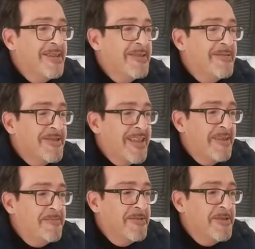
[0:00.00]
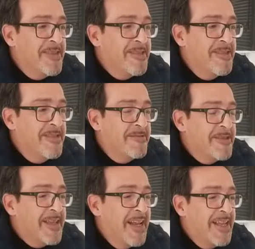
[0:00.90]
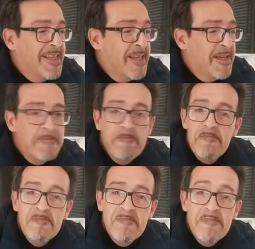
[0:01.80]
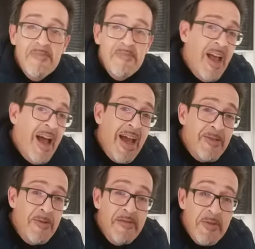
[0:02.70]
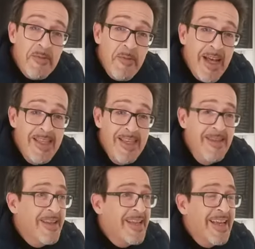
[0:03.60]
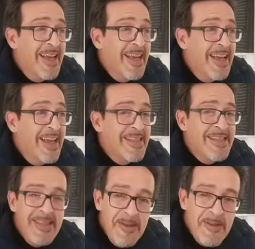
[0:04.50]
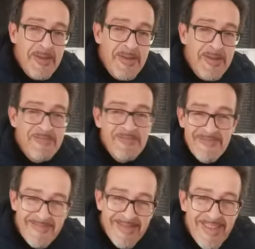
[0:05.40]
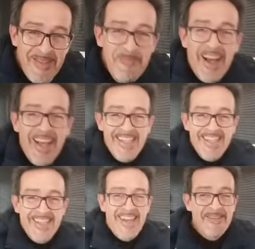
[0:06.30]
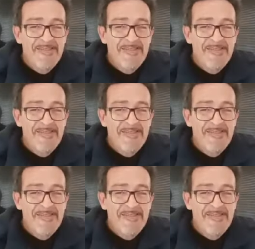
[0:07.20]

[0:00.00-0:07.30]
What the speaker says: What can I say? Hi to everybody, and see you soon. Goodbye. Ciao.